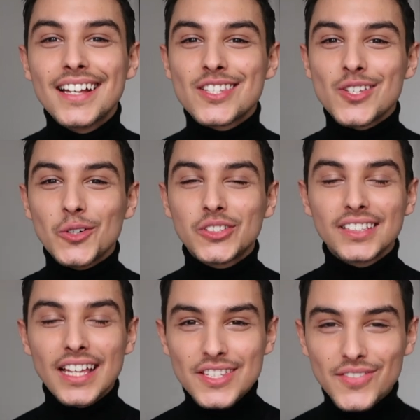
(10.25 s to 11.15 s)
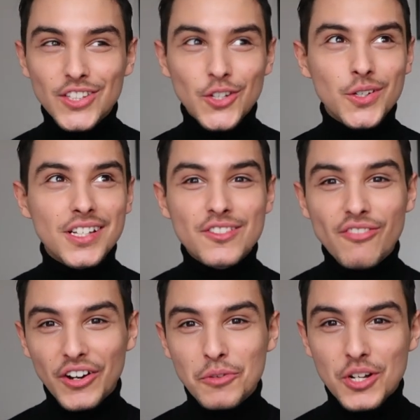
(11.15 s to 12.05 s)
So today's video is
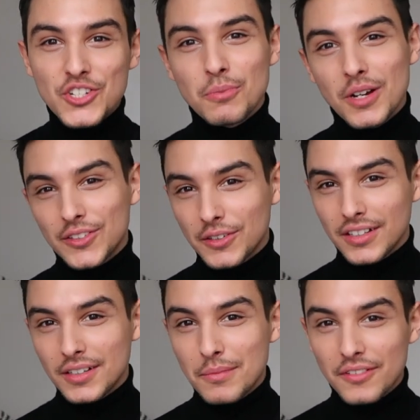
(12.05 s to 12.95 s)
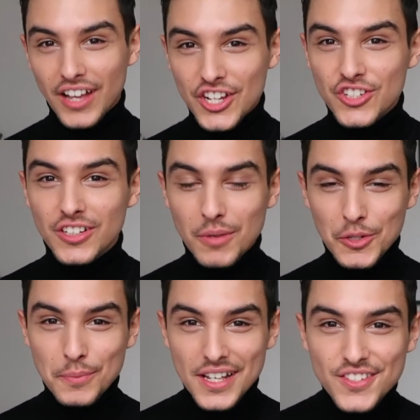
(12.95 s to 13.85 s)
very much about um, fashion,
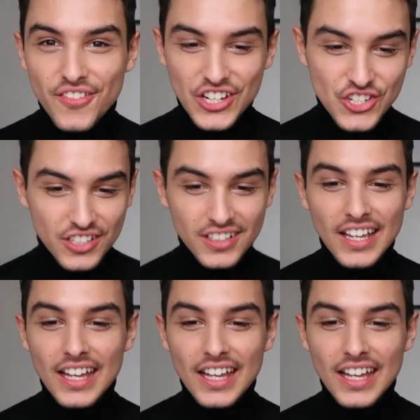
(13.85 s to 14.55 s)
about men's fashion.